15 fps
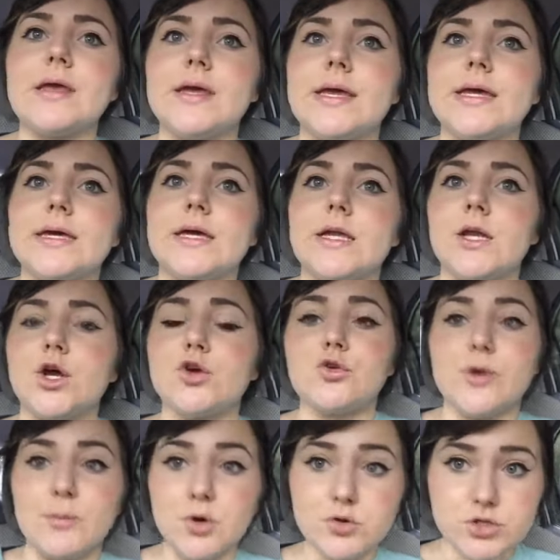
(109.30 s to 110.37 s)
in
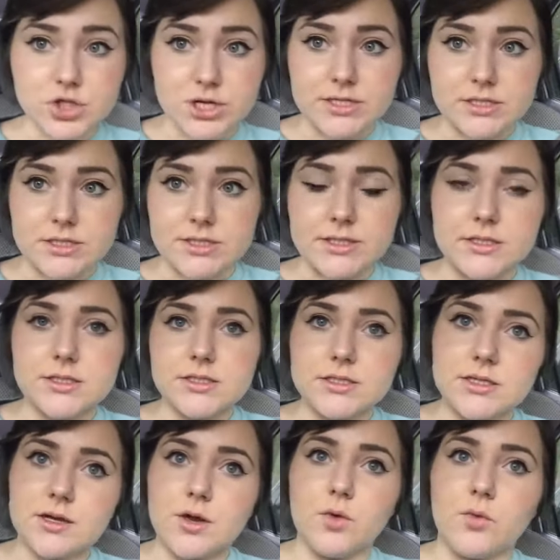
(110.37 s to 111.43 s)
criminal justice,
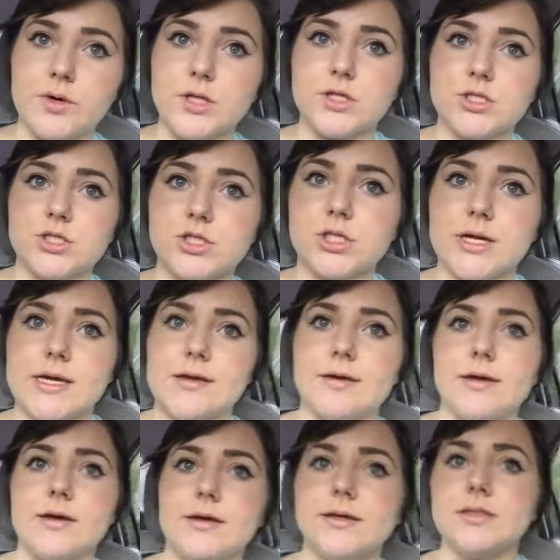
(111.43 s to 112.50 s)
which
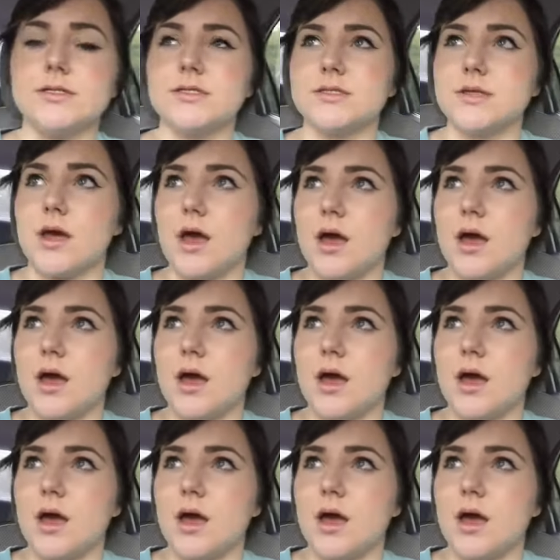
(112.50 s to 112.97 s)
is